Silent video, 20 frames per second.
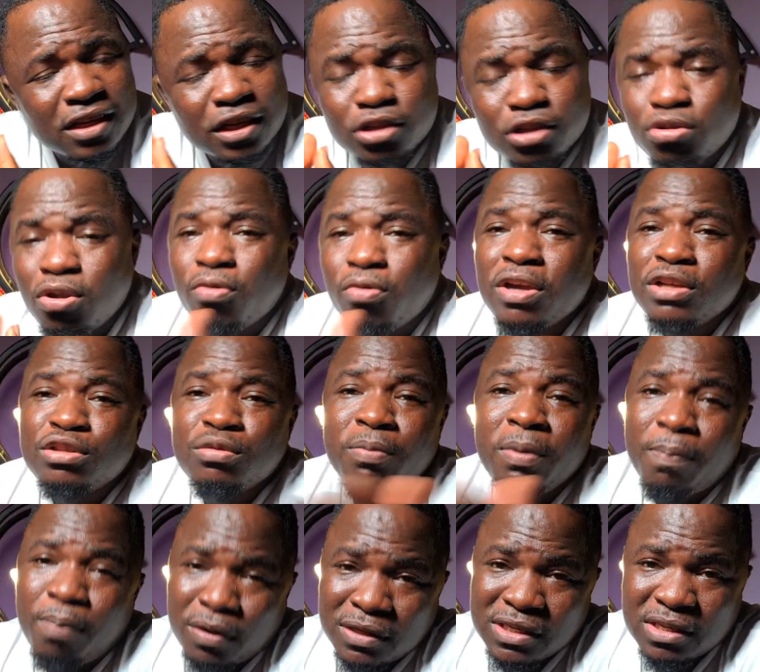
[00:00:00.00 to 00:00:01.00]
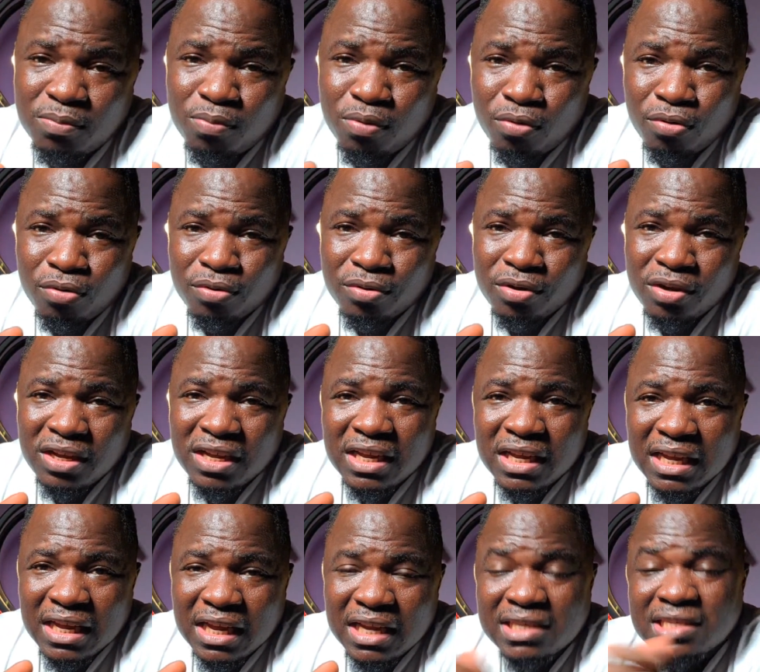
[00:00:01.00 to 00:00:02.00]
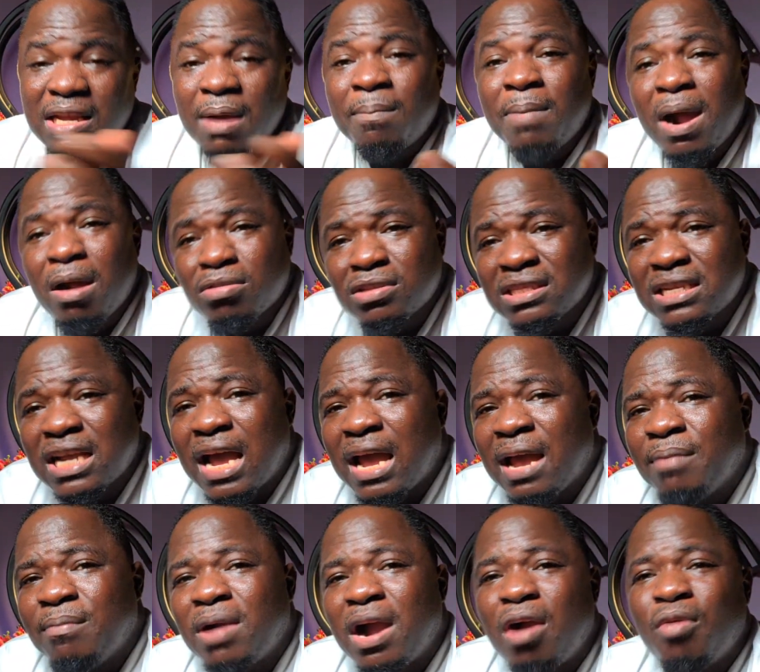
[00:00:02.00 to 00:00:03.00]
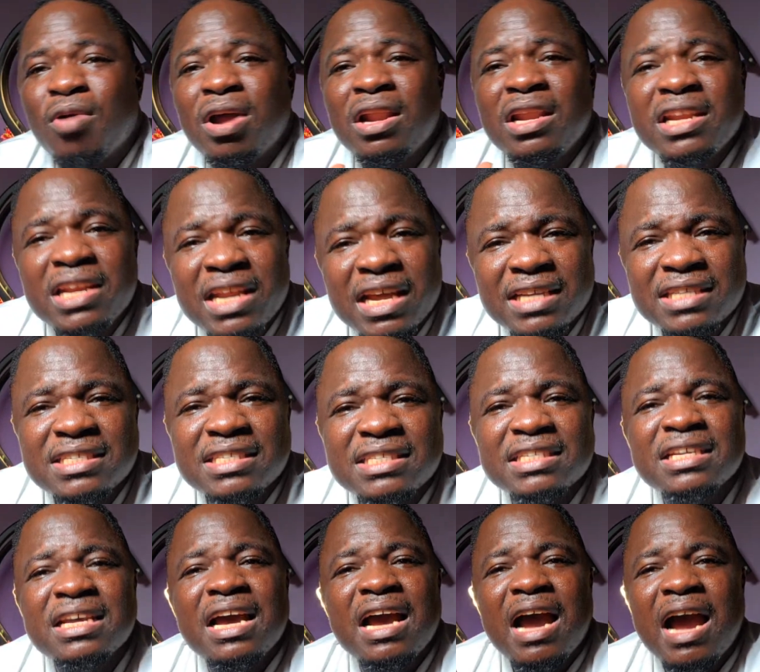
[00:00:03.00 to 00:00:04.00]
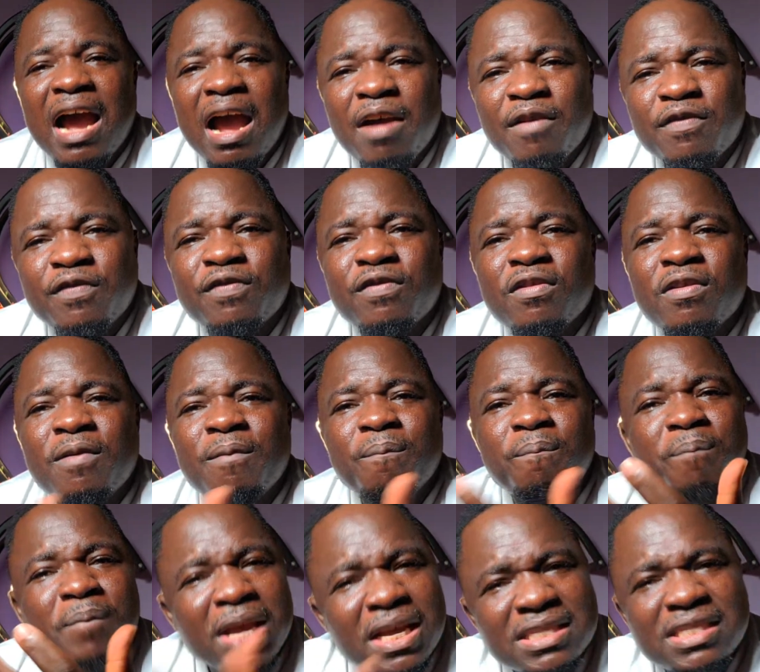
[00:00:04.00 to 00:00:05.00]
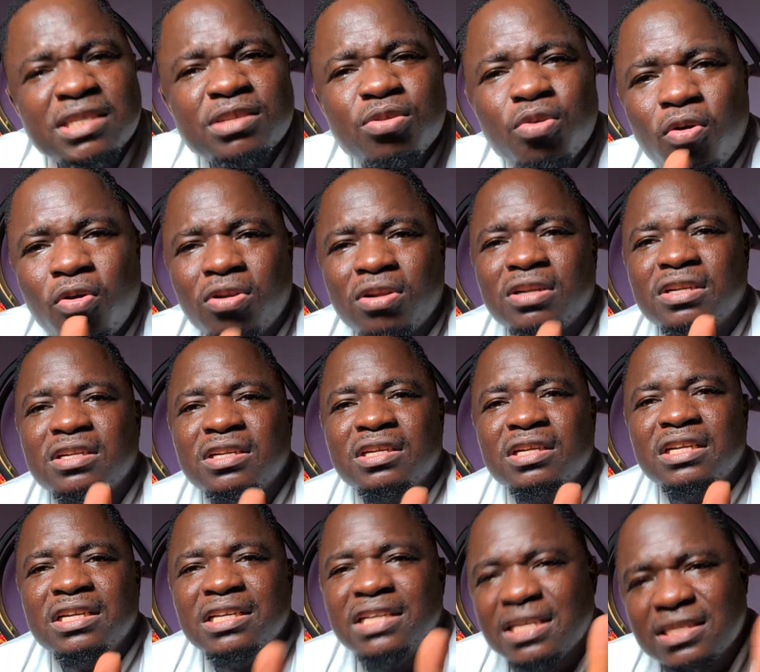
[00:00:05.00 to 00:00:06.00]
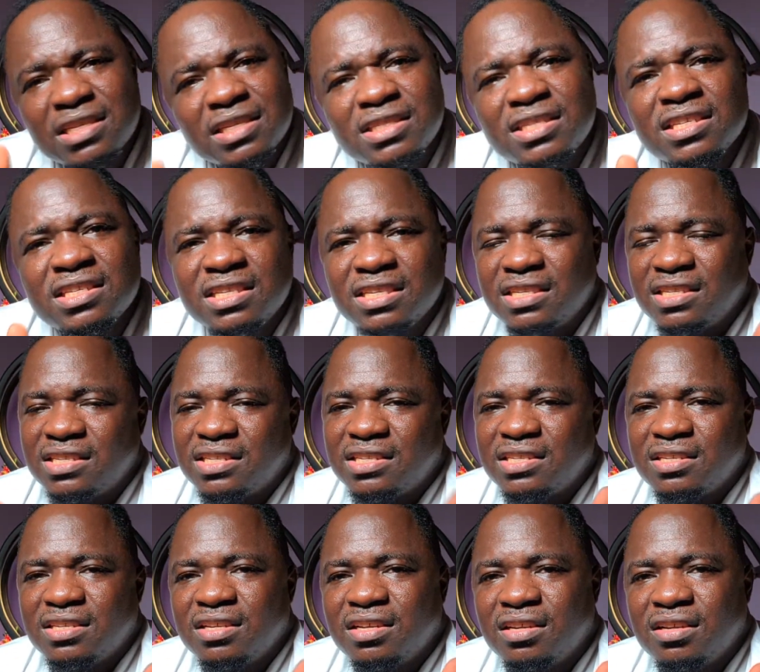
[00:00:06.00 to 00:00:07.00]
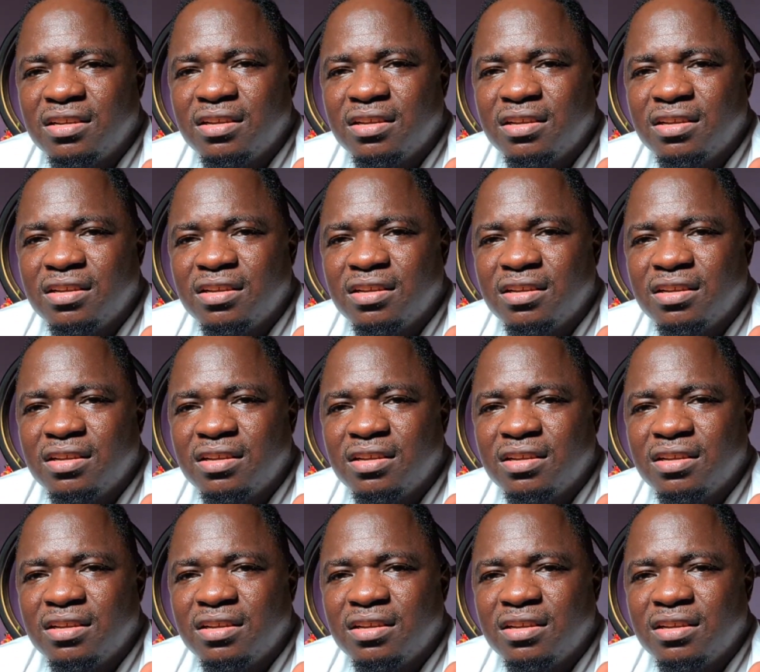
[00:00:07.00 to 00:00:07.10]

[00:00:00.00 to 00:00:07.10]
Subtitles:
It's not going to be possible. It's about time our leaders have mercy on the citizens.